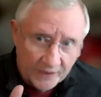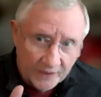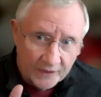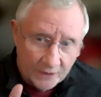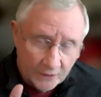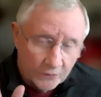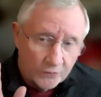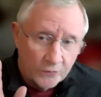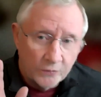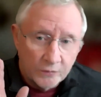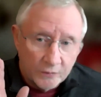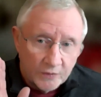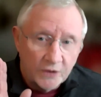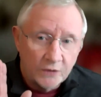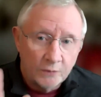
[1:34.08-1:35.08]
that
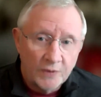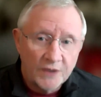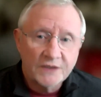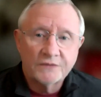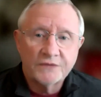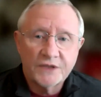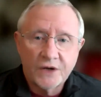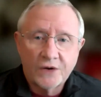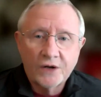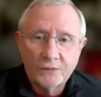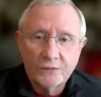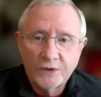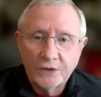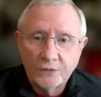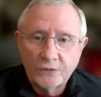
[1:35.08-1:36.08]
you must have
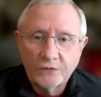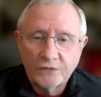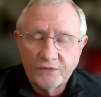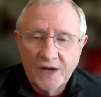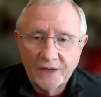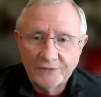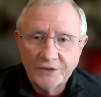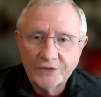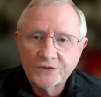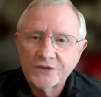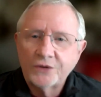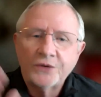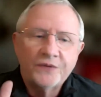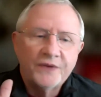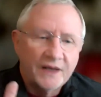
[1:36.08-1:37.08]
started when you were 5 years
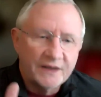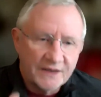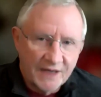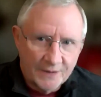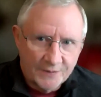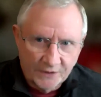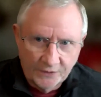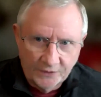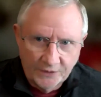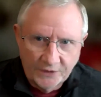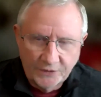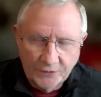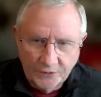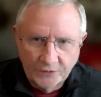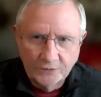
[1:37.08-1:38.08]
old, and that's absolutely
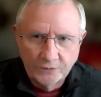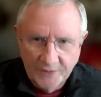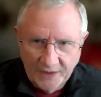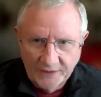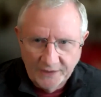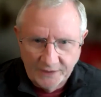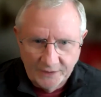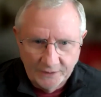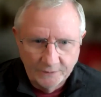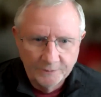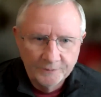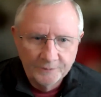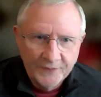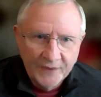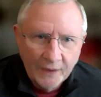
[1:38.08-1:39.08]
true. I did.
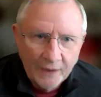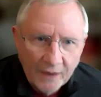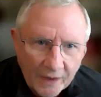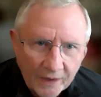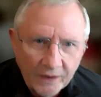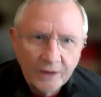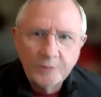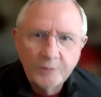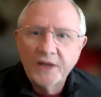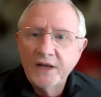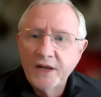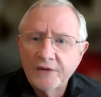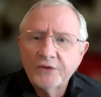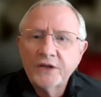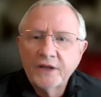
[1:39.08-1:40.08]

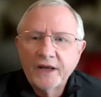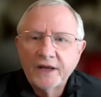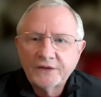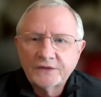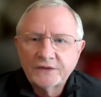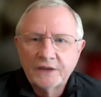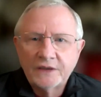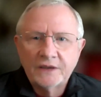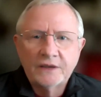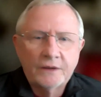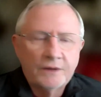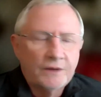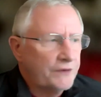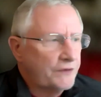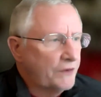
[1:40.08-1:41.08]
But nevertheless,
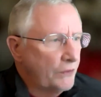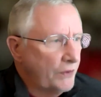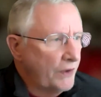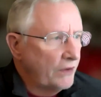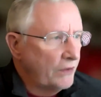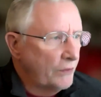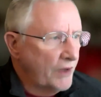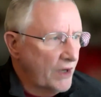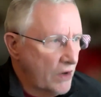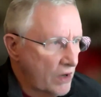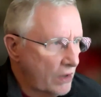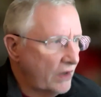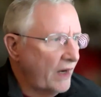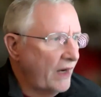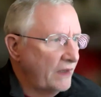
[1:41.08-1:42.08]
so here we
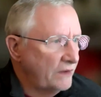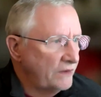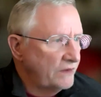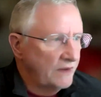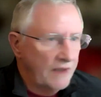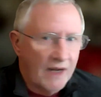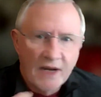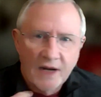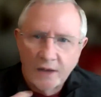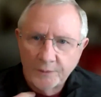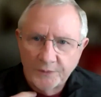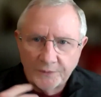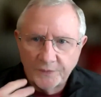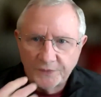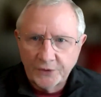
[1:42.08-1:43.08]
are, and today
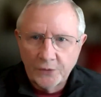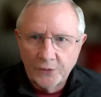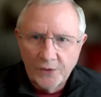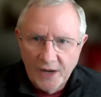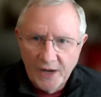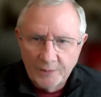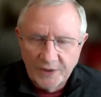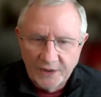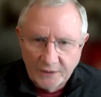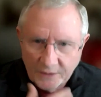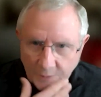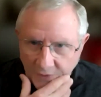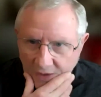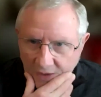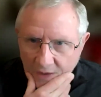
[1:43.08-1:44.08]
I'm so happy
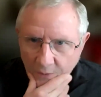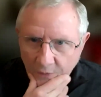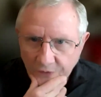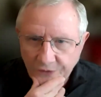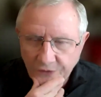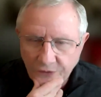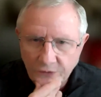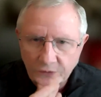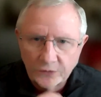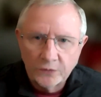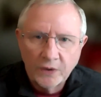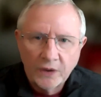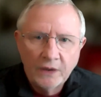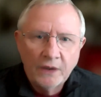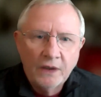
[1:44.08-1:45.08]
to be able
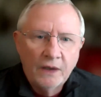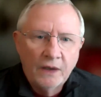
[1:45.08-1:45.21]
to